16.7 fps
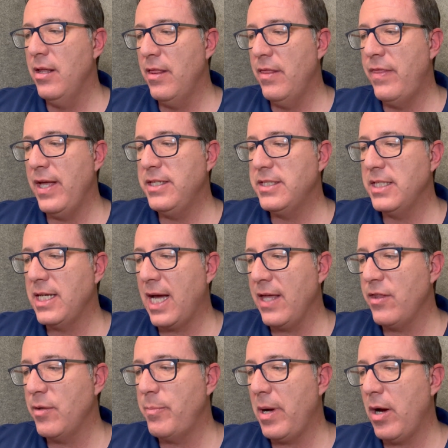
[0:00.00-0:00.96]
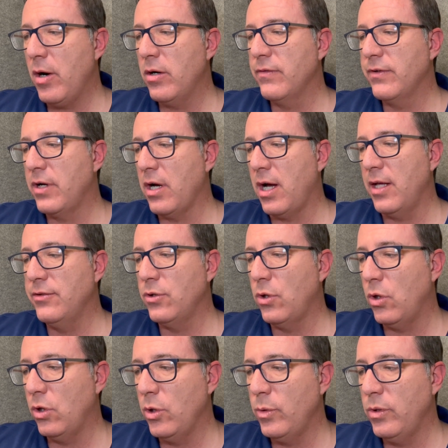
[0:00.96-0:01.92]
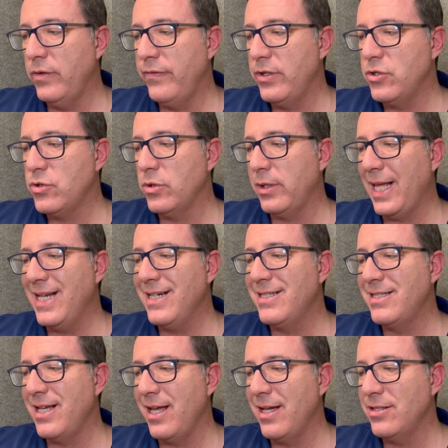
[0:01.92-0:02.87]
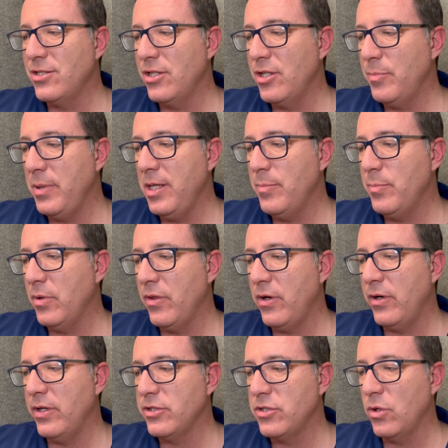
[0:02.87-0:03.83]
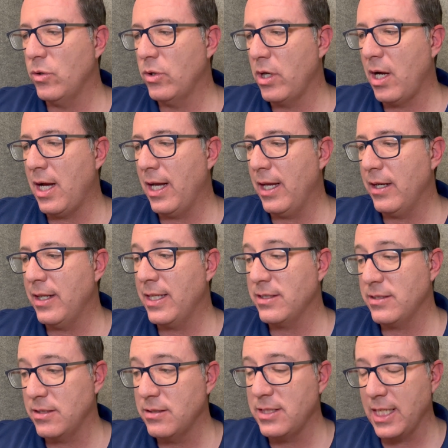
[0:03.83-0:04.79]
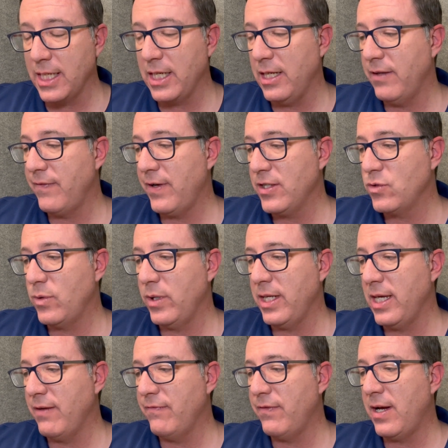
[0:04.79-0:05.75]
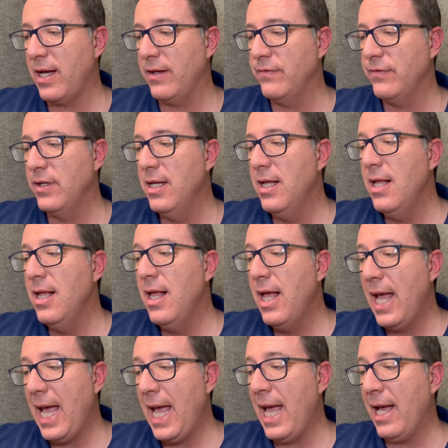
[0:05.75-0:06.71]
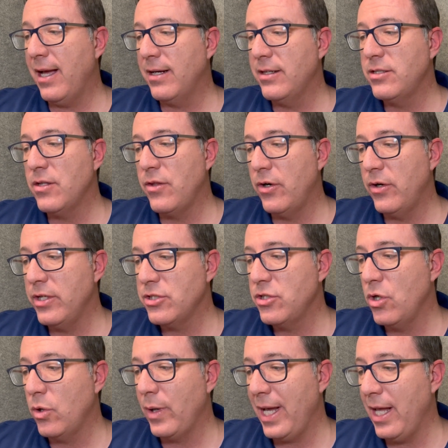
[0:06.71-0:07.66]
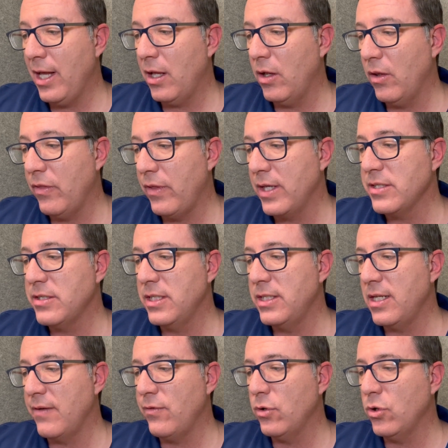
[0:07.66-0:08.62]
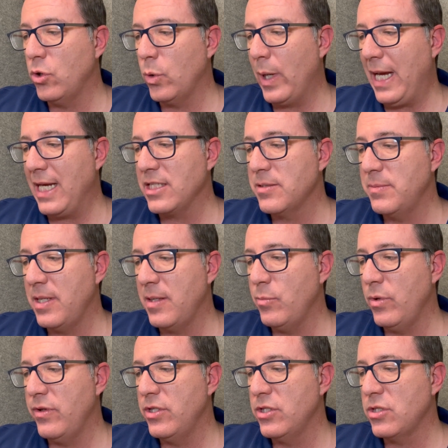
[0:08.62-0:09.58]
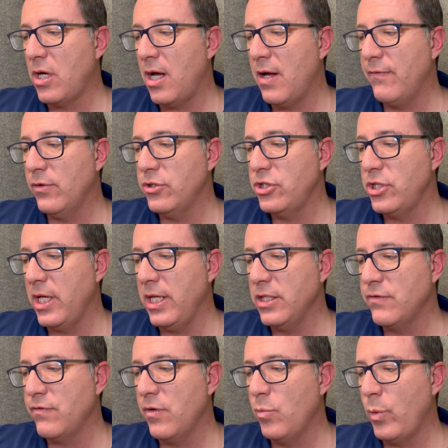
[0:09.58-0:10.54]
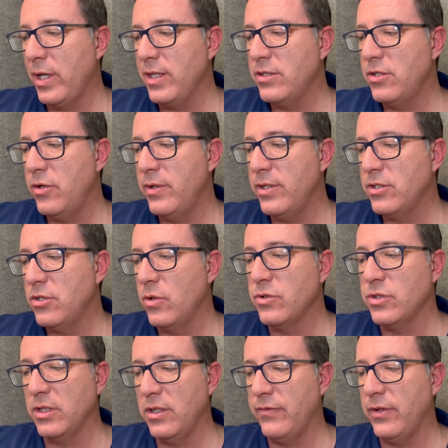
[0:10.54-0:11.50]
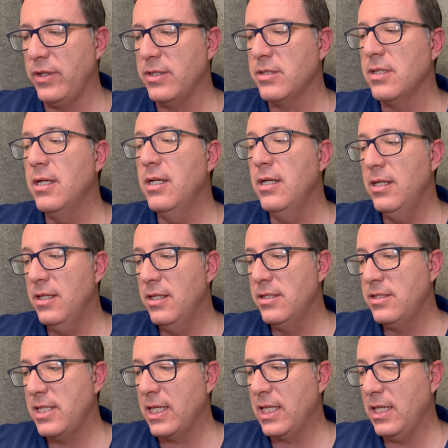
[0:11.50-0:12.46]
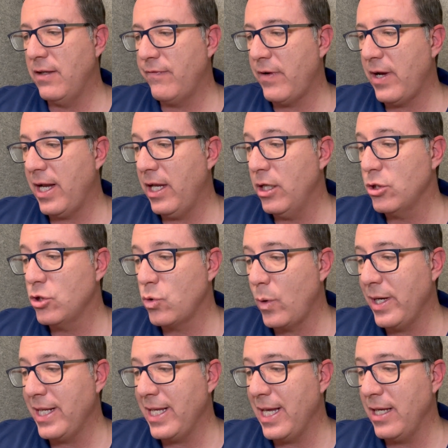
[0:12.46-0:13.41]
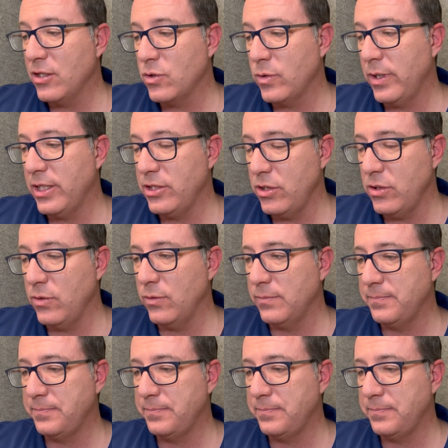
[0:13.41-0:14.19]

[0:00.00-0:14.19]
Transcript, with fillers: They deny the power of God, the Holy One of Israel, and say unto the people, There is no God. That's 2 Nephi 28 5. And there is no hell, thus the devil grasped them with his awful chains, from whence there is no deliverance. 2 Nephi 28 22.